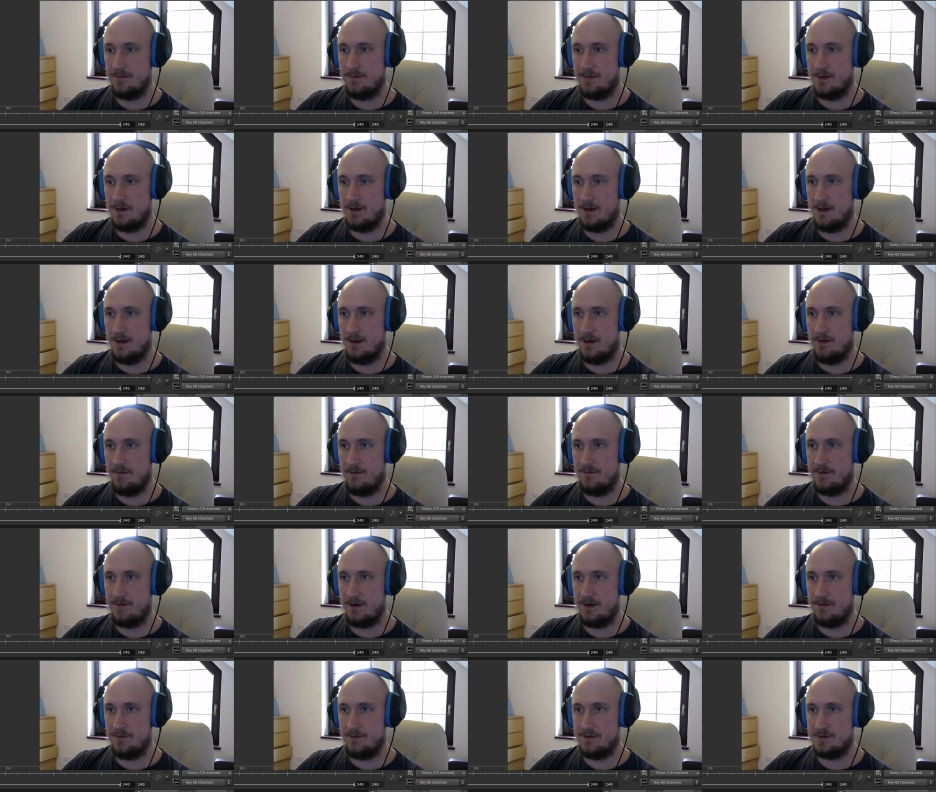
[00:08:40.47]
Yeah,
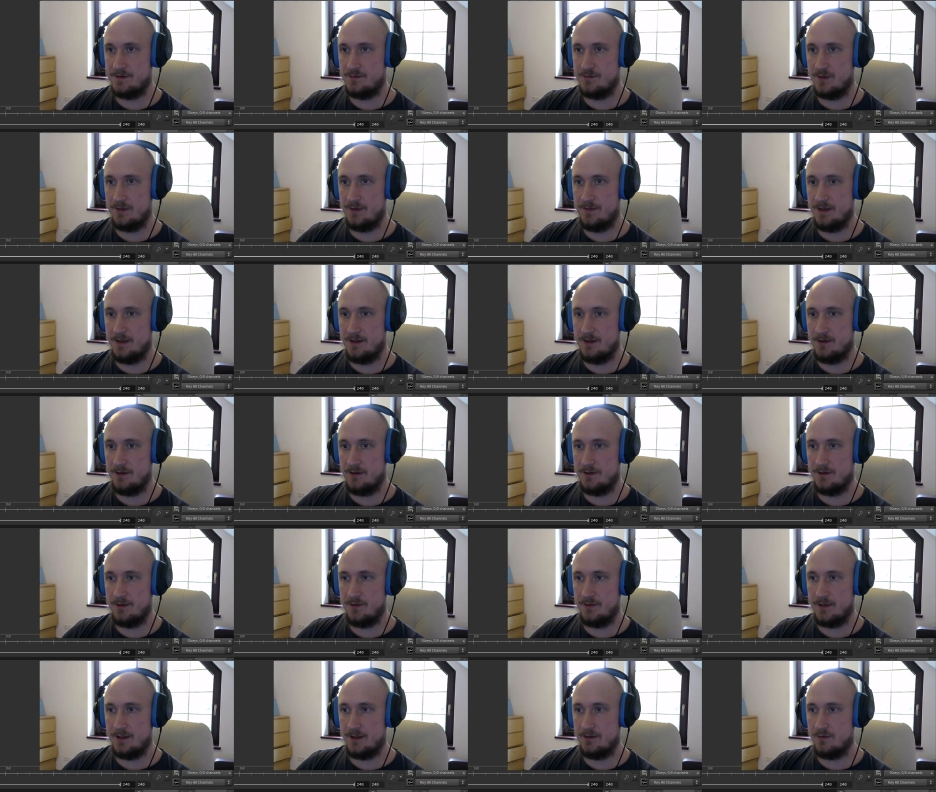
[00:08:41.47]
5 is way better,
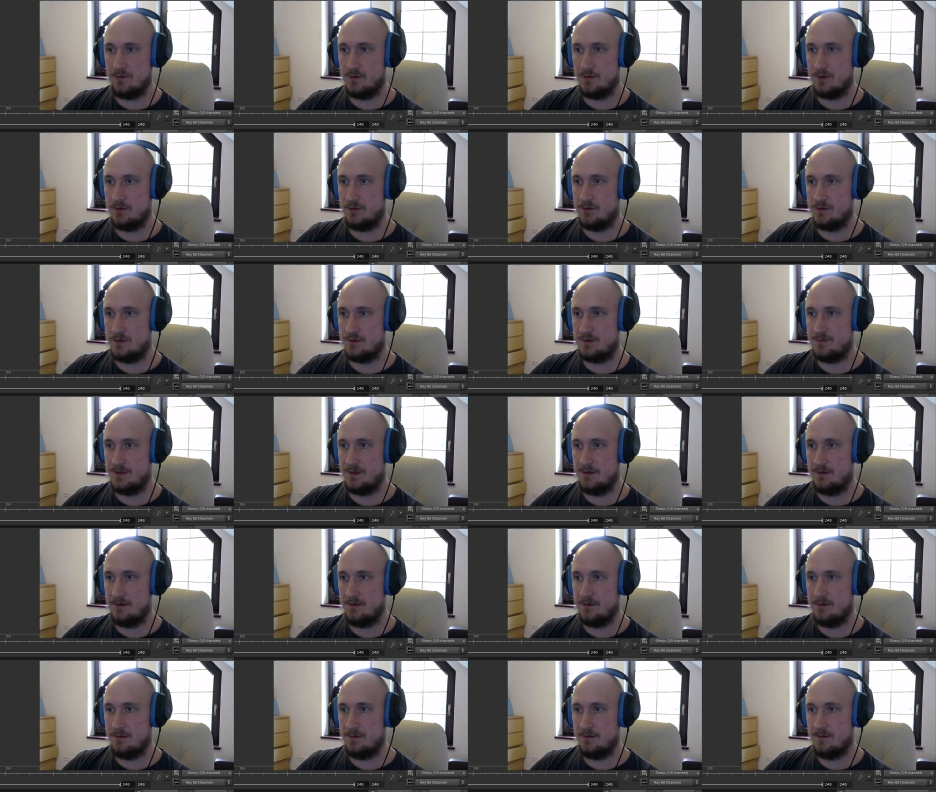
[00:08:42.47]
although I don't want to
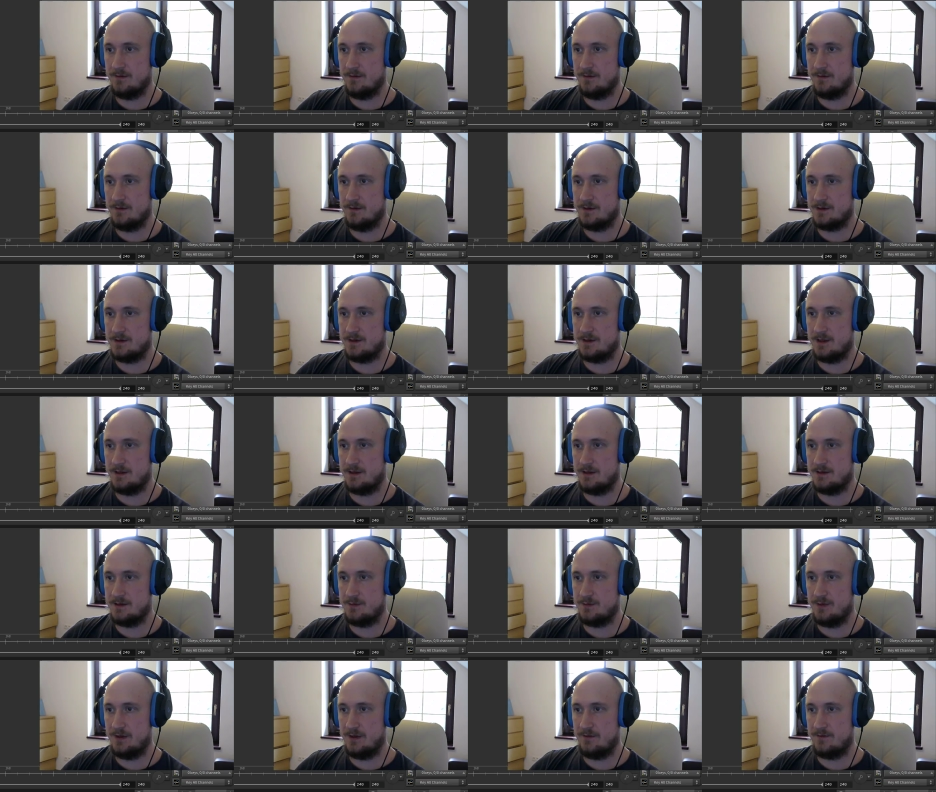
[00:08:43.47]
start the
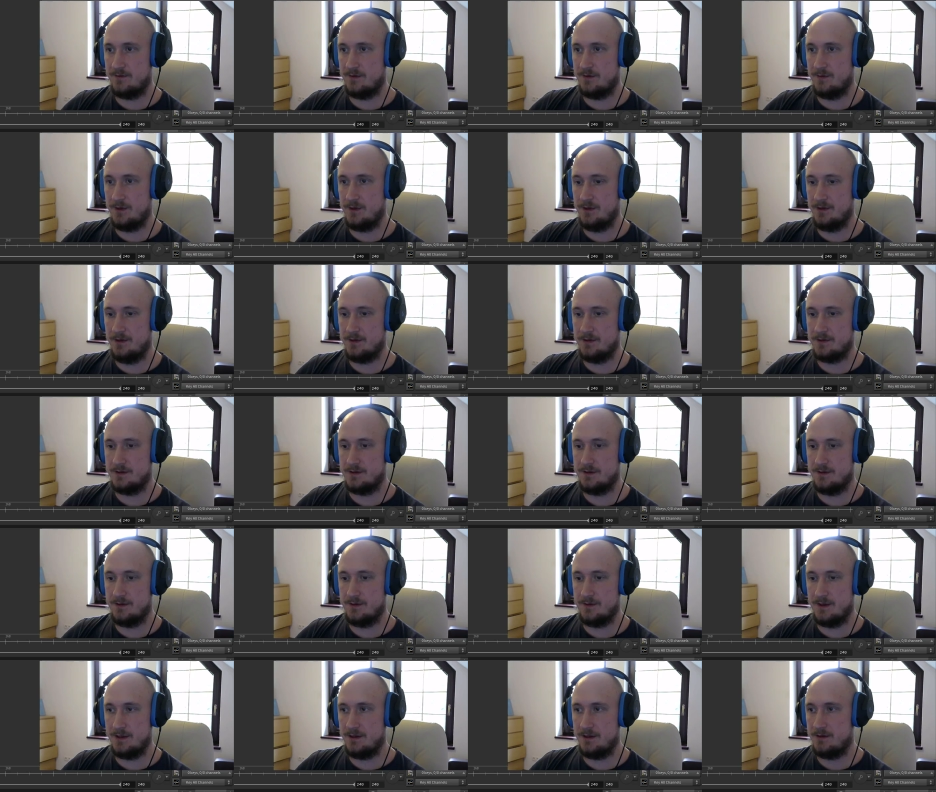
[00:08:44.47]
spinning from here,
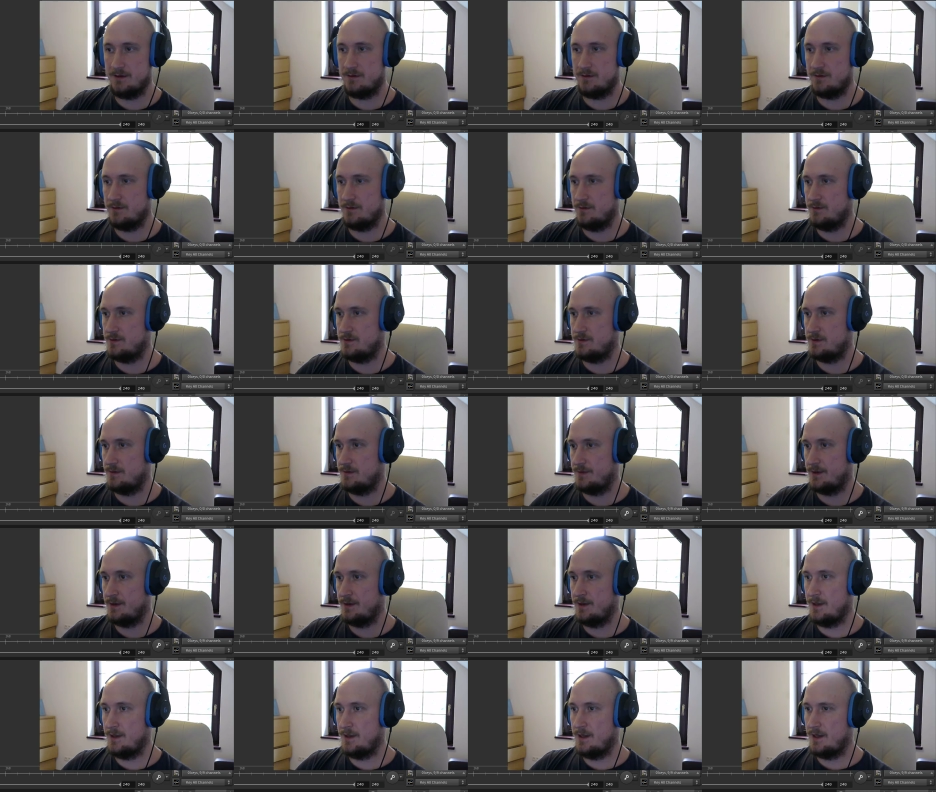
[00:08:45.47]
so I need to
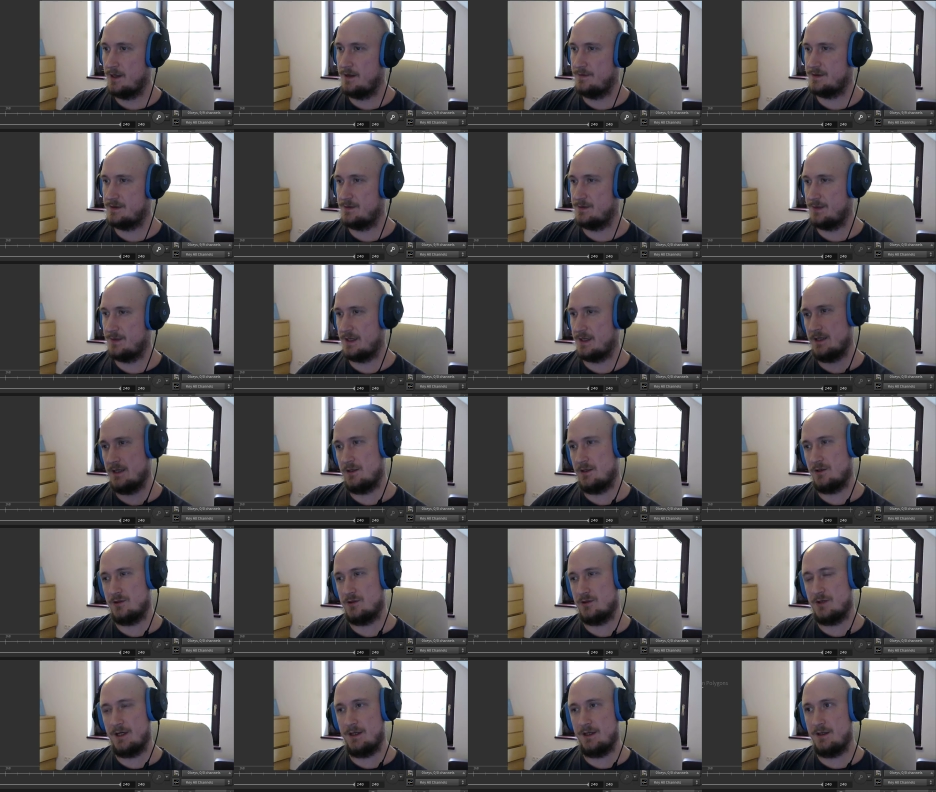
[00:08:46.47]
have some kind of
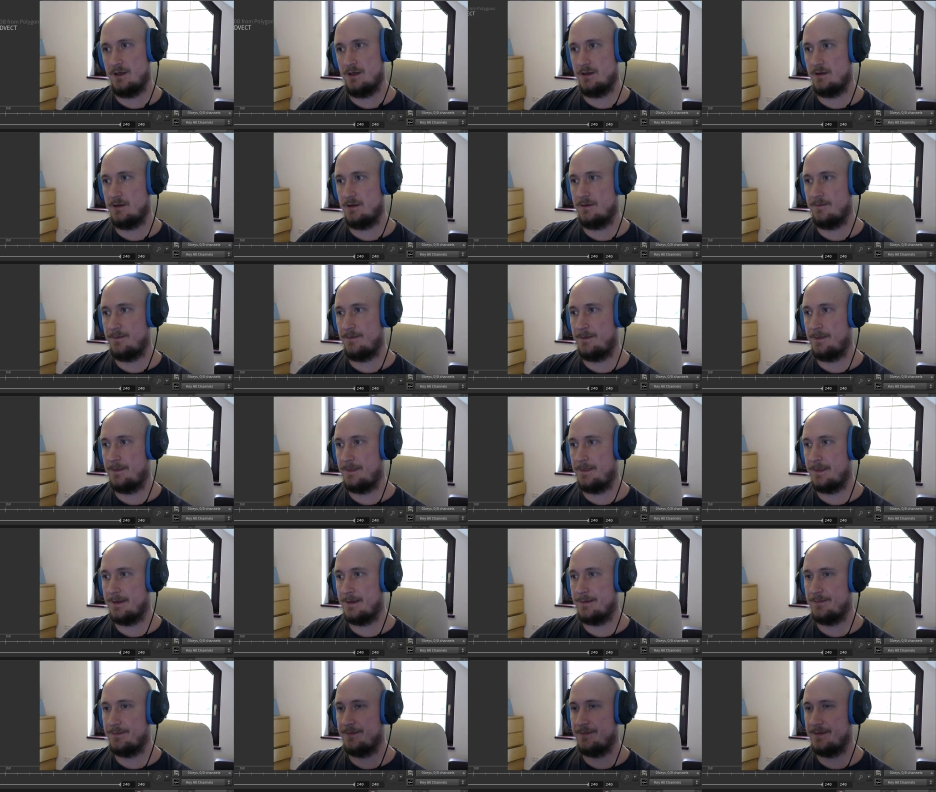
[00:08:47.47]
gradient.
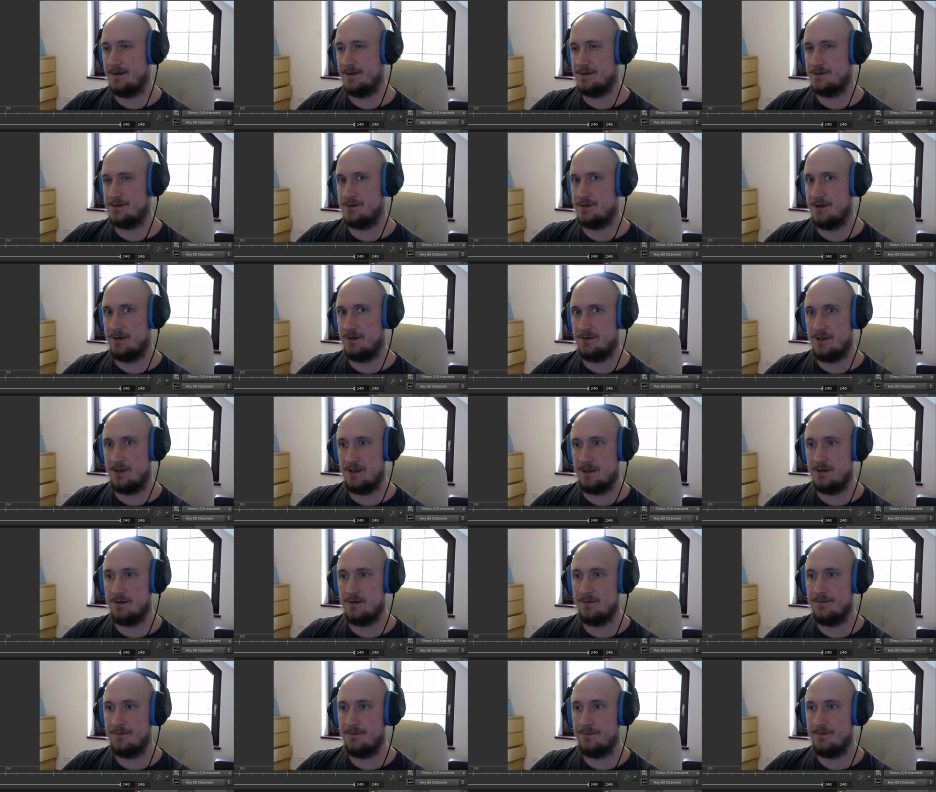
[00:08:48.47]
This guy, right?